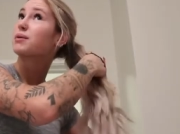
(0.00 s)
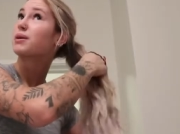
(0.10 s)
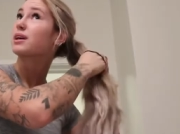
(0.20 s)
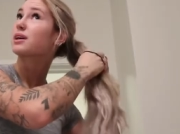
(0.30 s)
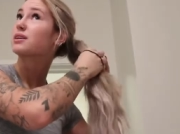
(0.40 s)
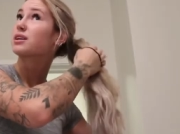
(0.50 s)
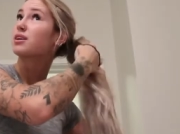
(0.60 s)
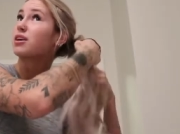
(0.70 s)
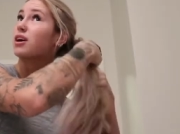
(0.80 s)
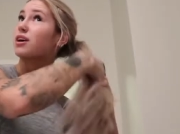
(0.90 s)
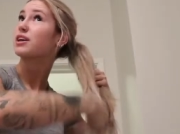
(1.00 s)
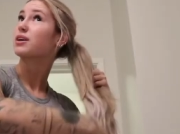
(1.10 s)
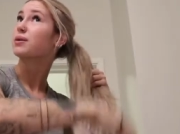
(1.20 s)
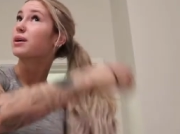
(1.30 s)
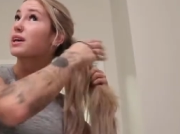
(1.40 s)
work little
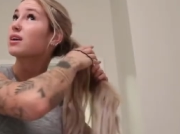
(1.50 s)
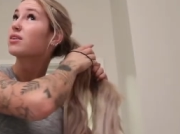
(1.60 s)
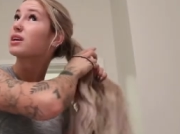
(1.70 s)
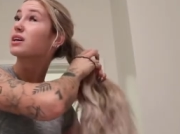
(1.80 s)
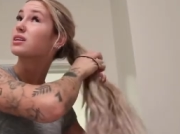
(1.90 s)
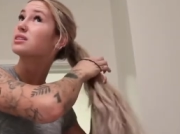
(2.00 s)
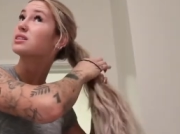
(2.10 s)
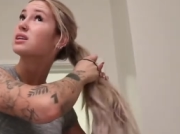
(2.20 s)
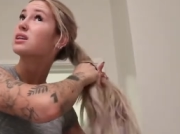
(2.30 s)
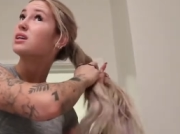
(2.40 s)
cardio workout because